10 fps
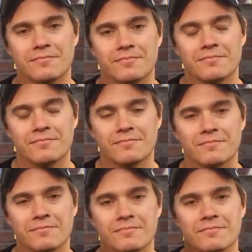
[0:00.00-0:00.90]

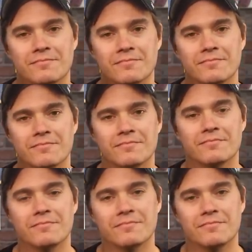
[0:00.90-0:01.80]

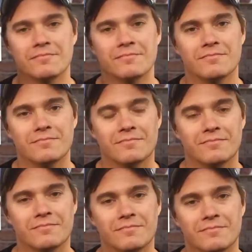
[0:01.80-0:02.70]

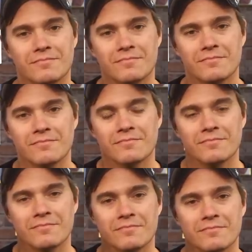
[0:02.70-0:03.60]

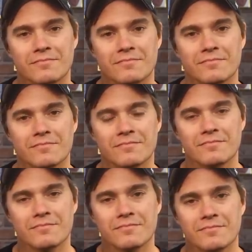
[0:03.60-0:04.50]

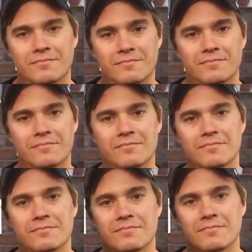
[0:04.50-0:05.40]

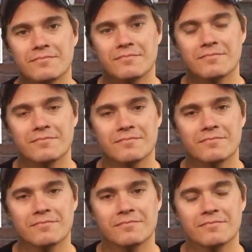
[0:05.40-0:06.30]

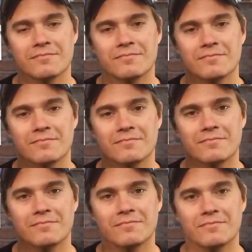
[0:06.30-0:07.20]

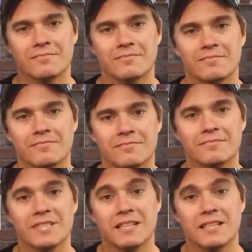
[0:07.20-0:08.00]
[no speech]